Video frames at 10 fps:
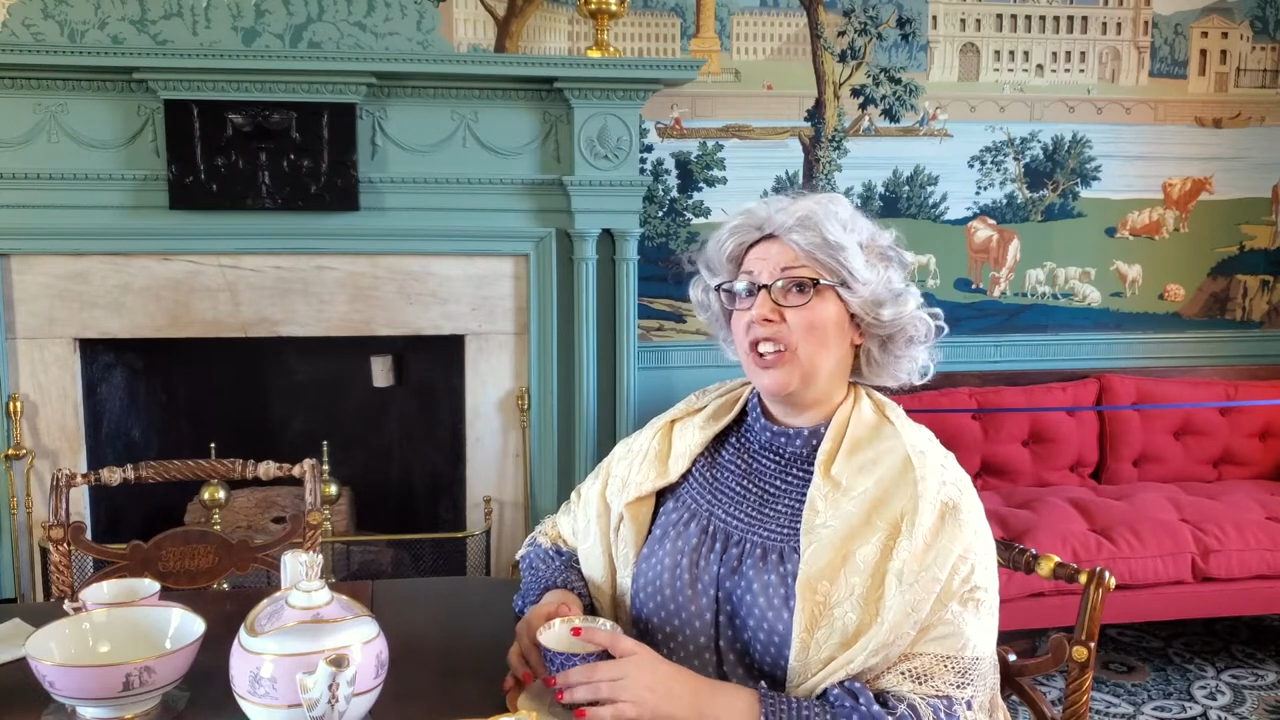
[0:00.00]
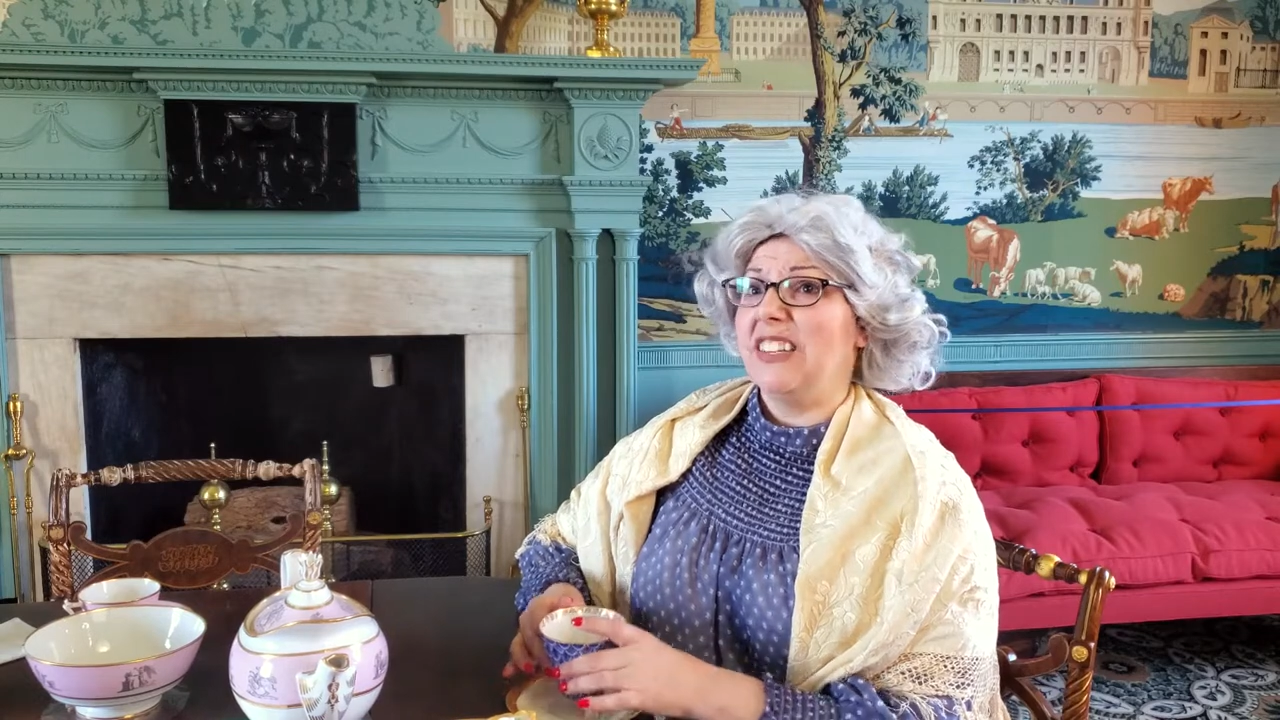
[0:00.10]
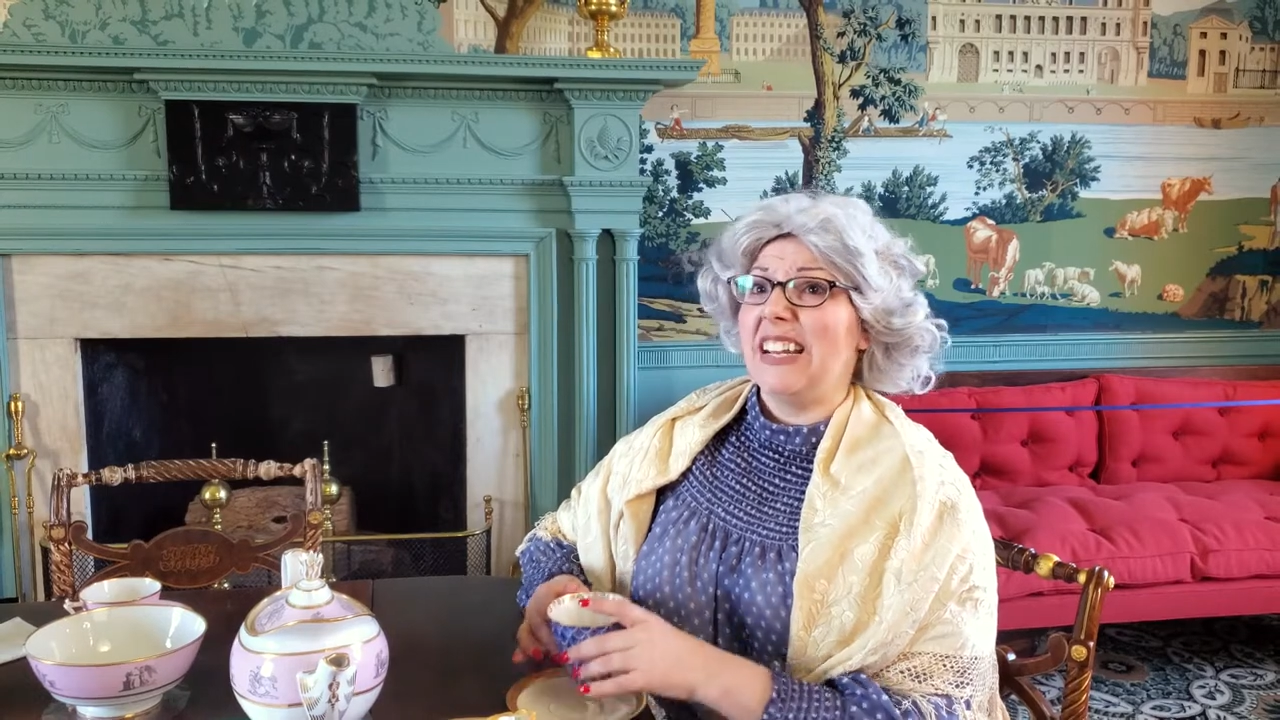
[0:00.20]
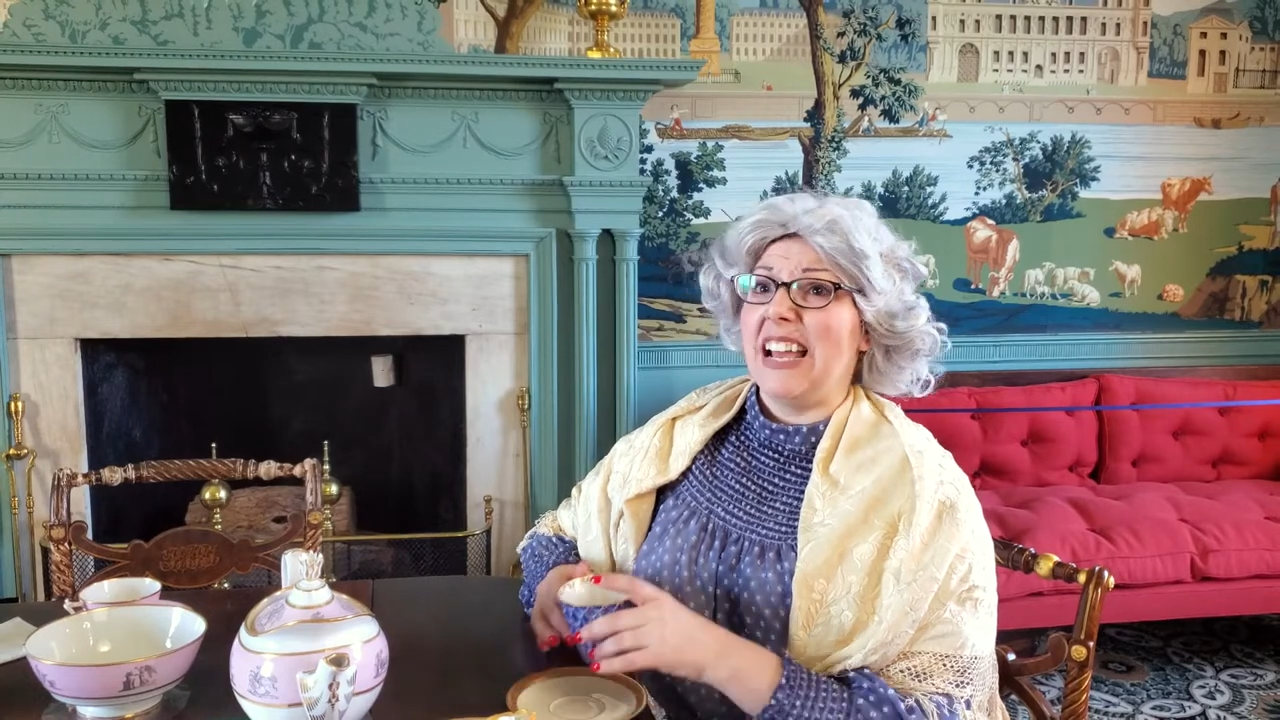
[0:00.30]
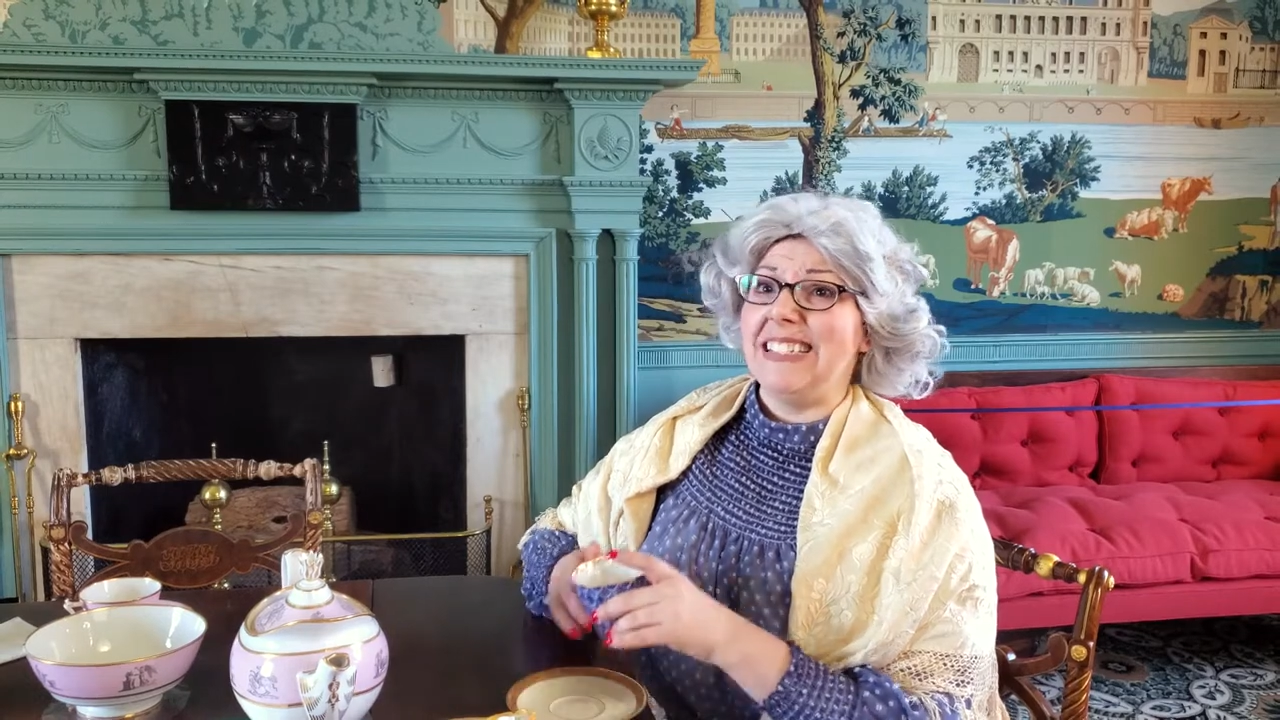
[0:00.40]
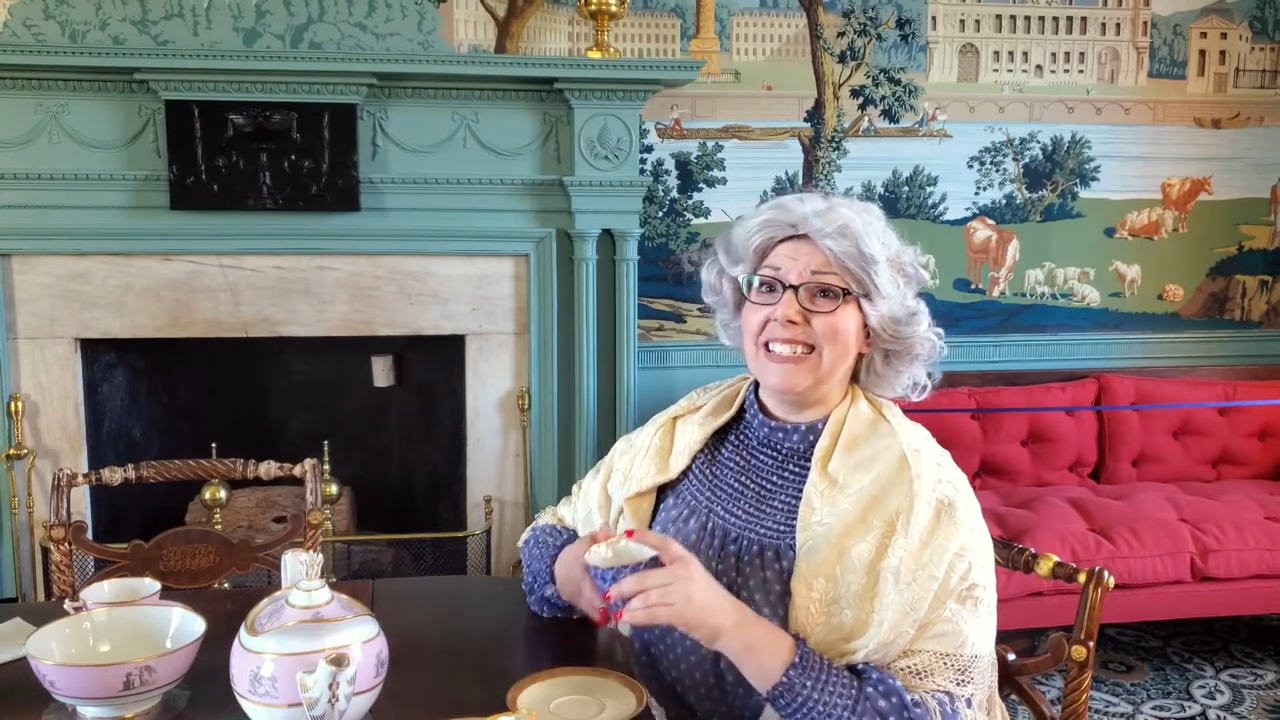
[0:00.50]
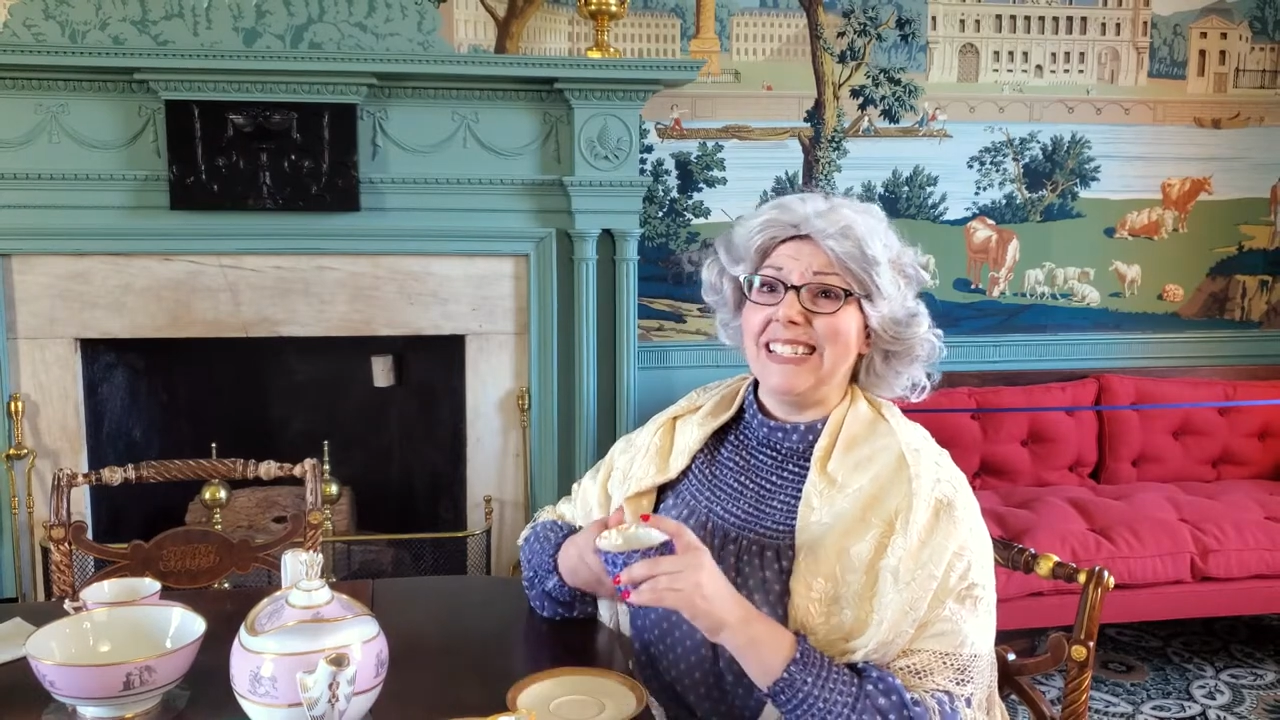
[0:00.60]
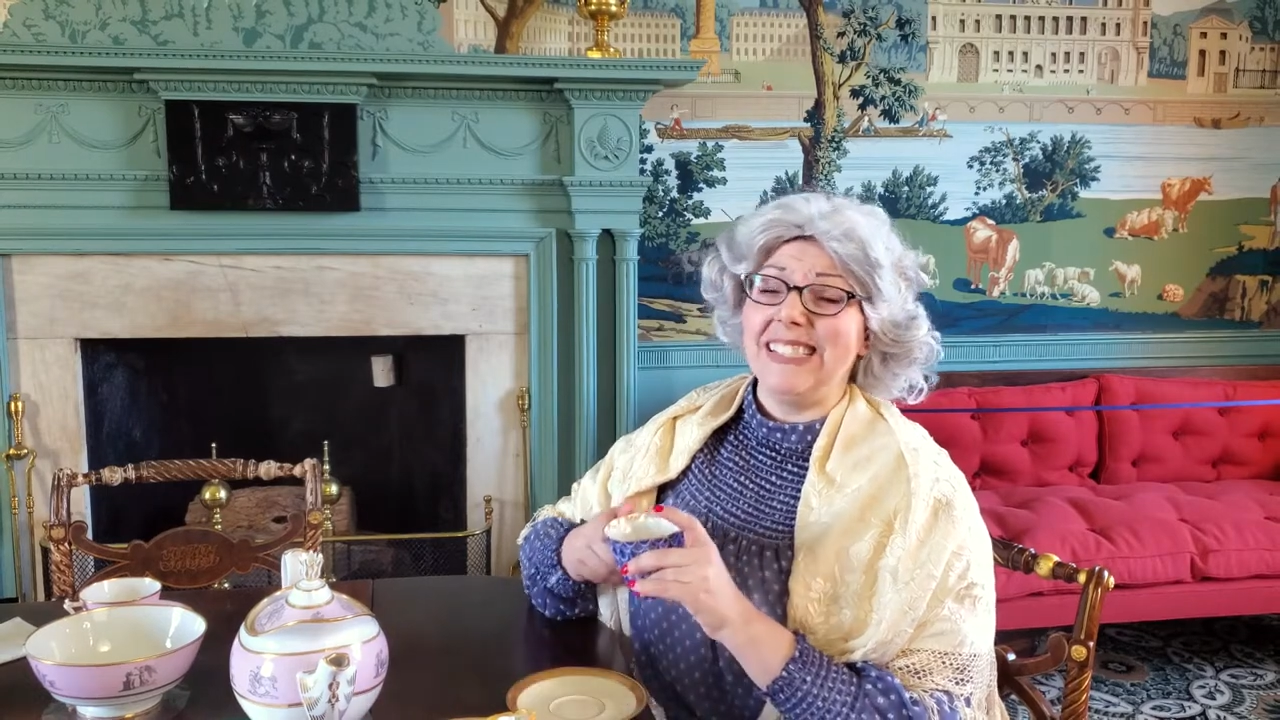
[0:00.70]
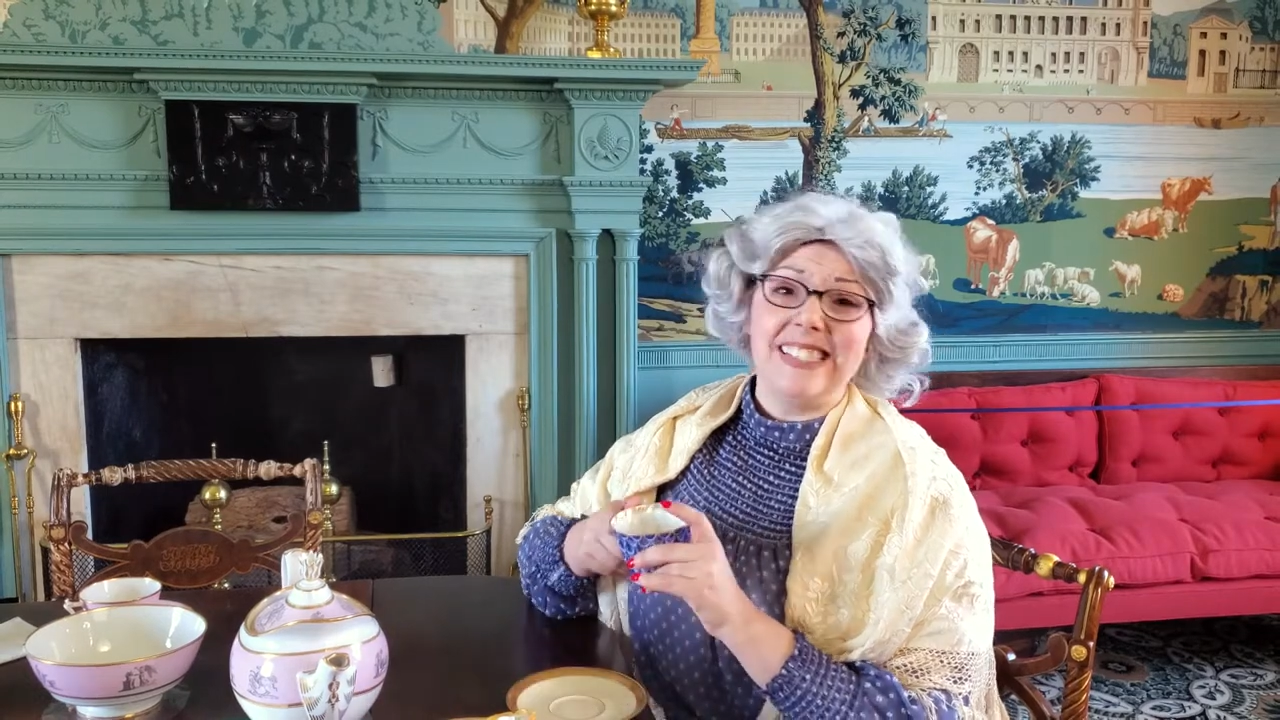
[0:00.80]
in the 19th